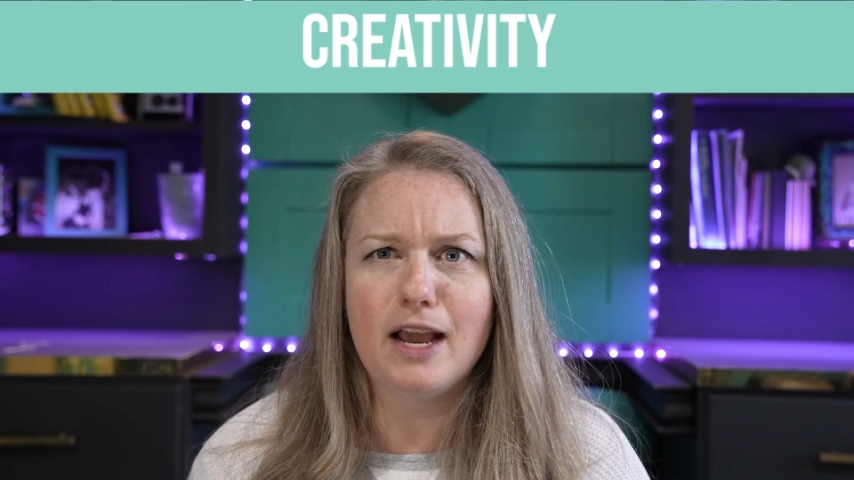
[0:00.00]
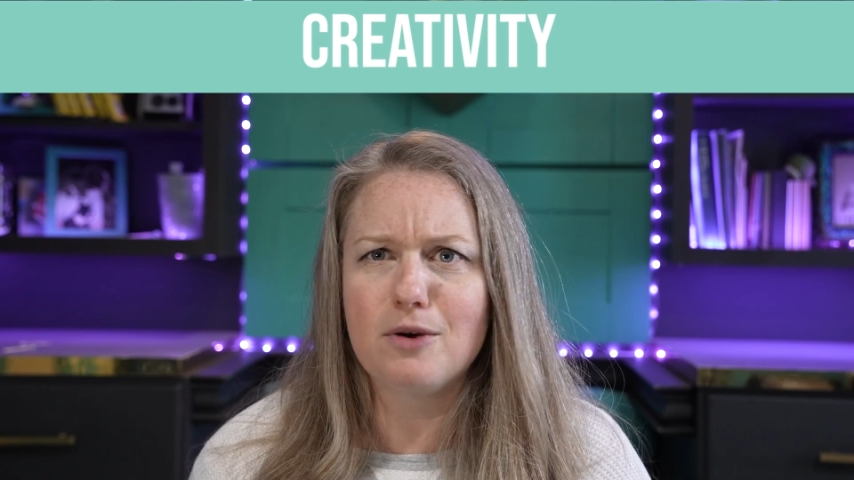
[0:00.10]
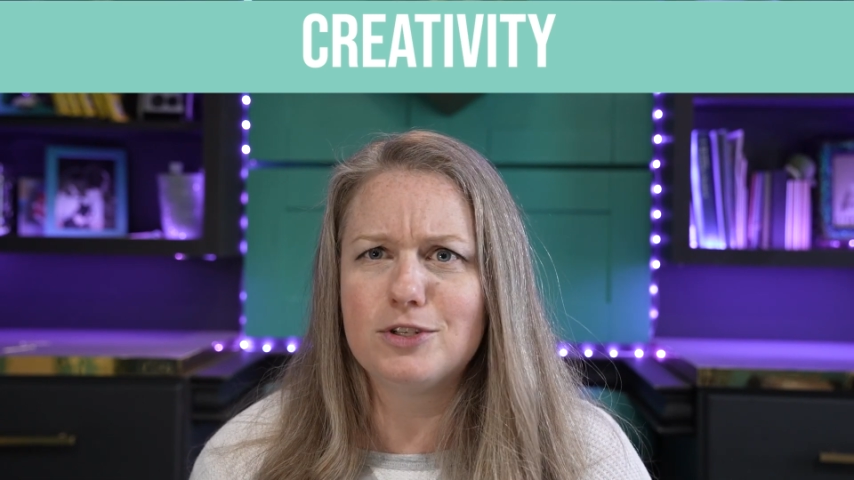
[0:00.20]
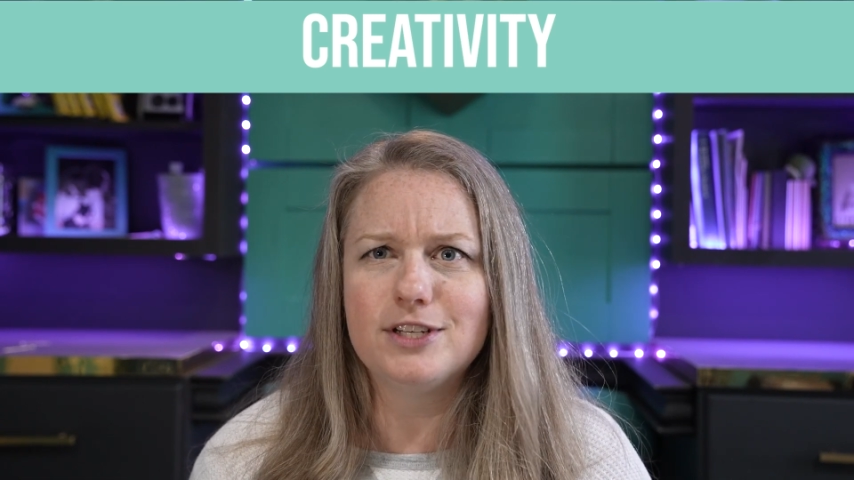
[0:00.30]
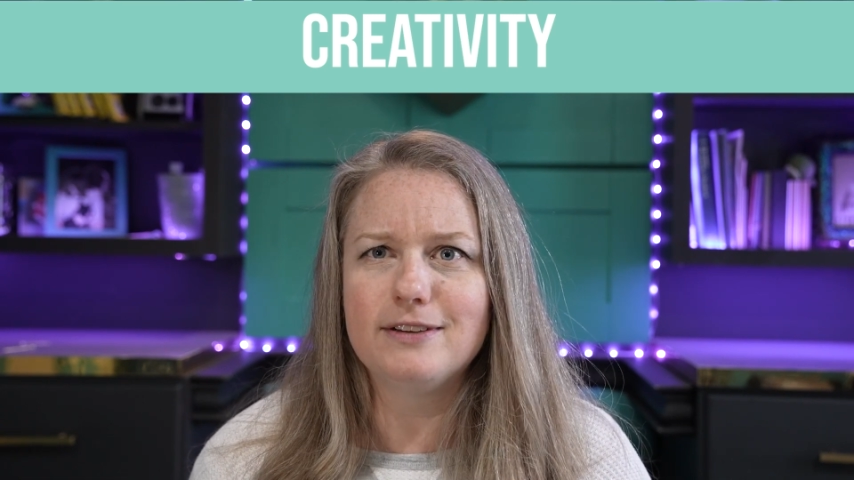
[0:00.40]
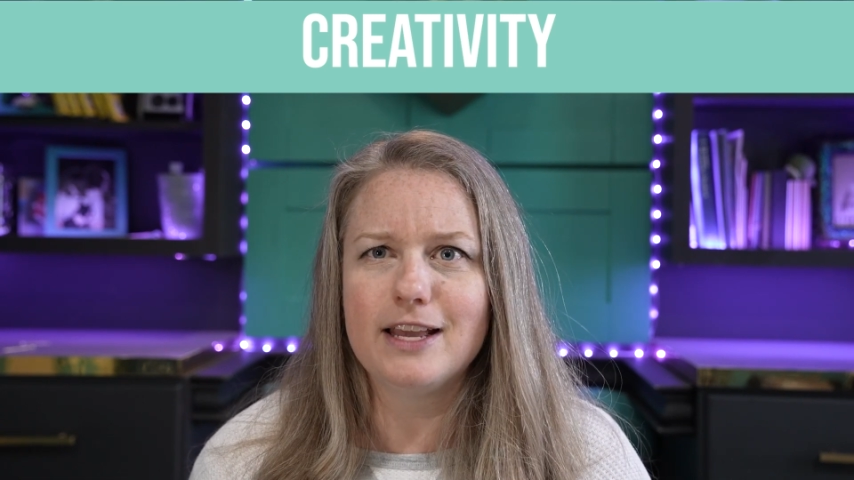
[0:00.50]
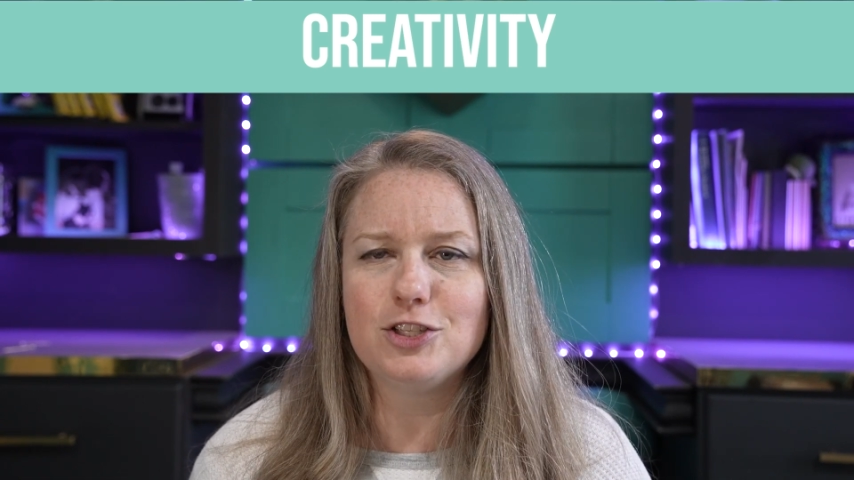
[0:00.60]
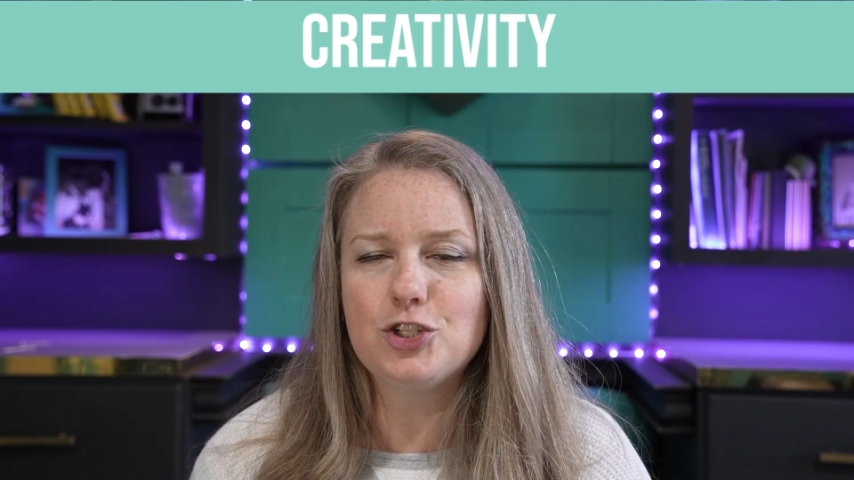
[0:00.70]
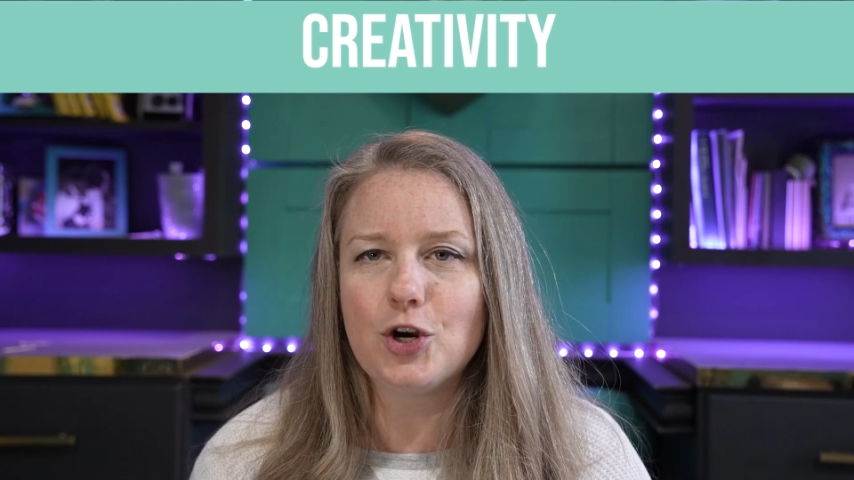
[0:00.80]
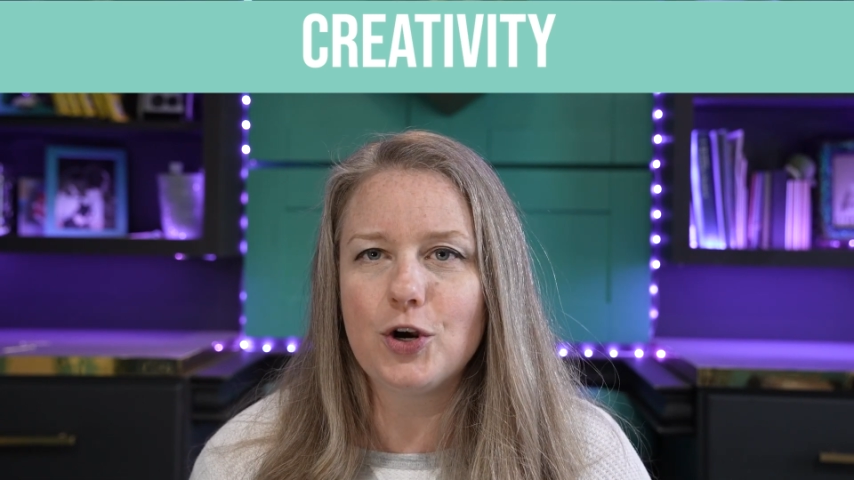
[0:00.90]
how to
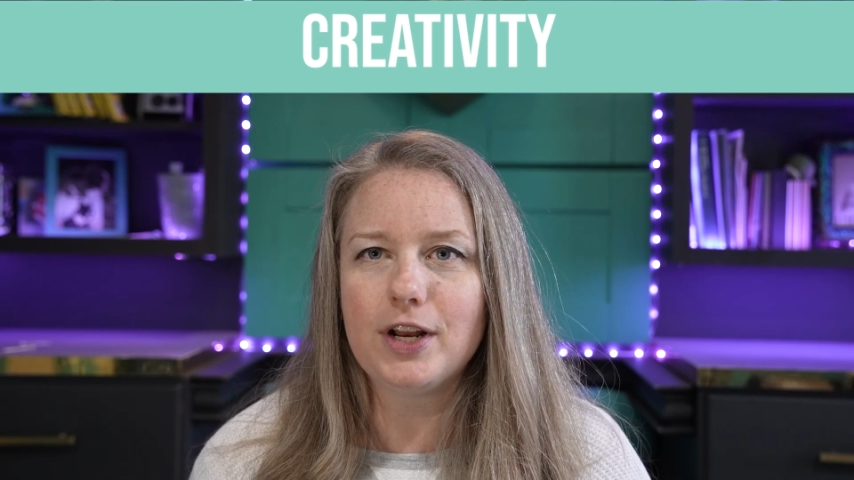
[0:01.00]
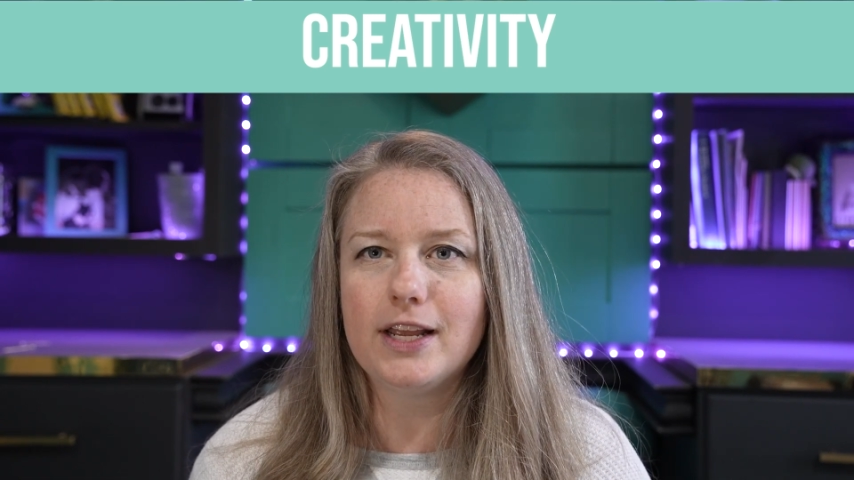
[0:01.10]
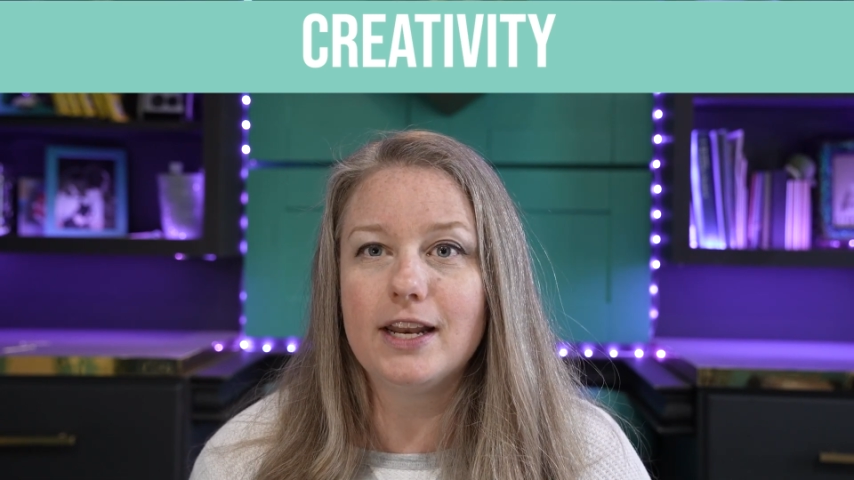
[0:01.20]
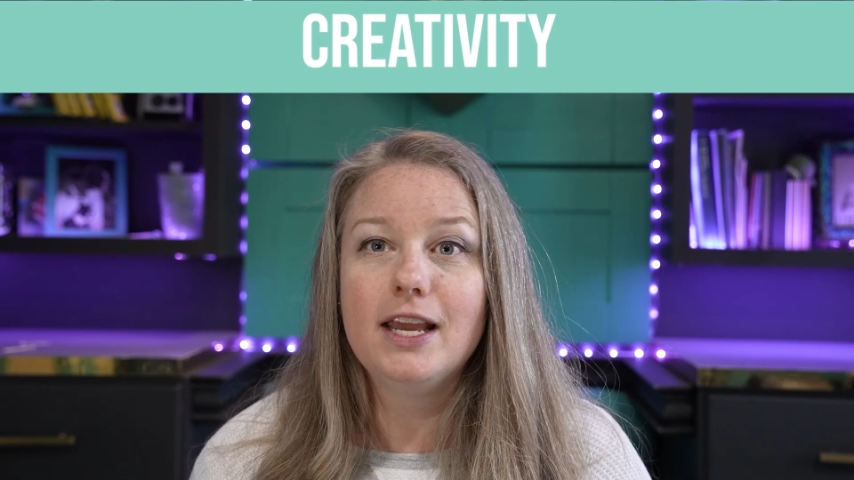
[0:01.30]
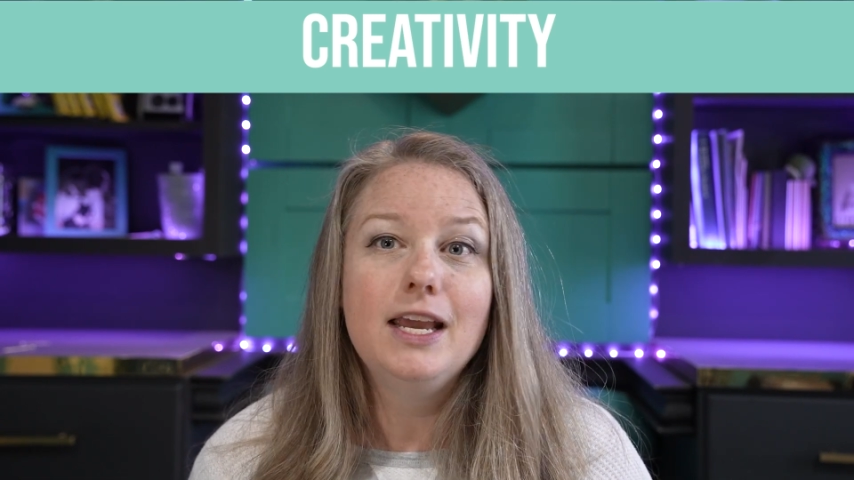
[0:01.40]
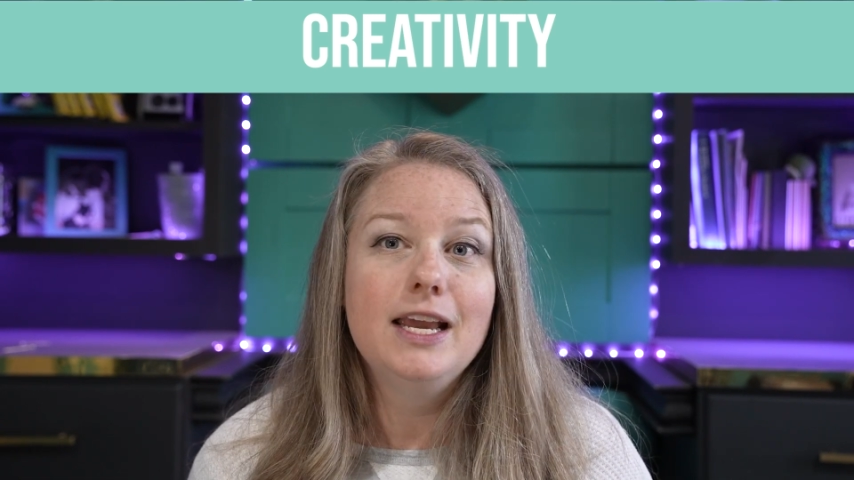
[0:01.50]
get started,